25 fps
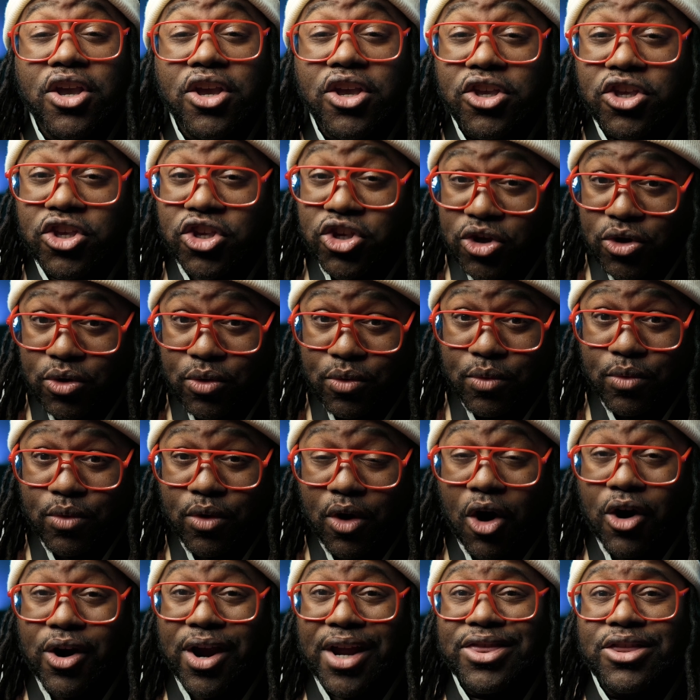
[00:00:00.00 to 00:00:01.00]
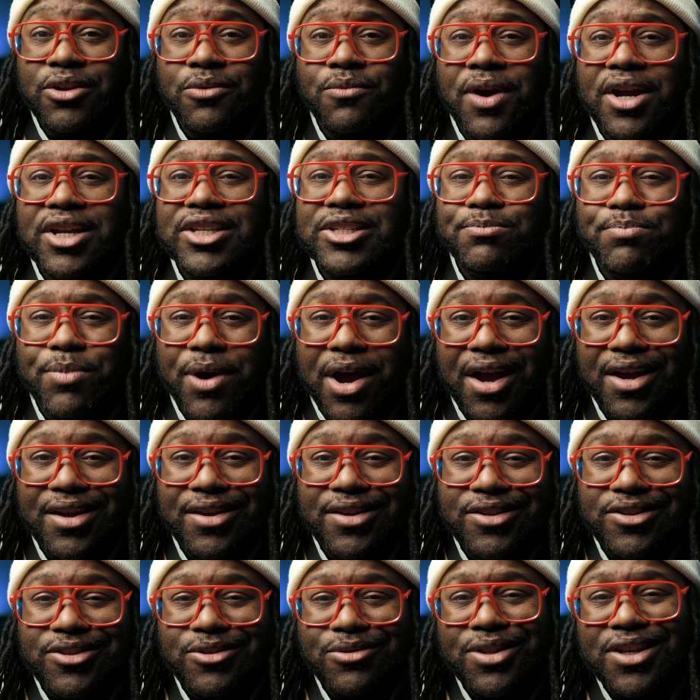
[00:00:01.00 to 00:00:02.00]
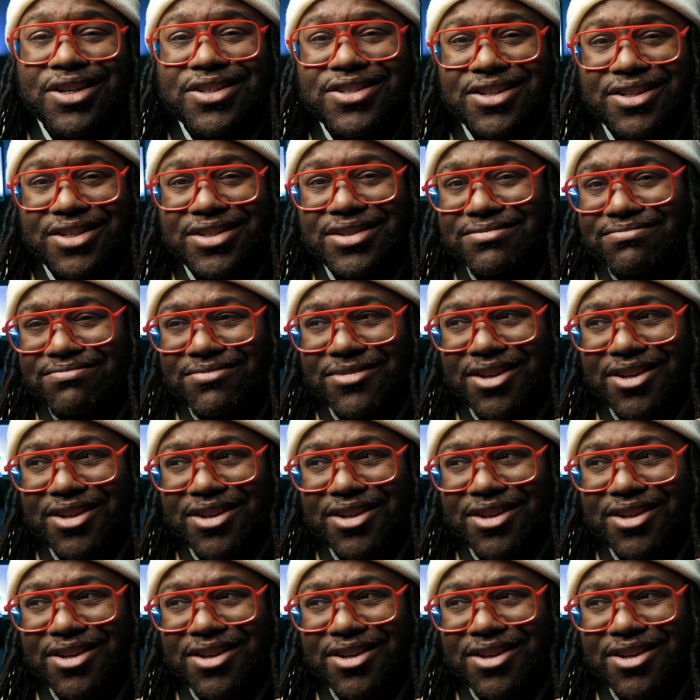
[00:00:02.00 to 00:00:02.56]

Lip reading: you are at the right spot. So let's just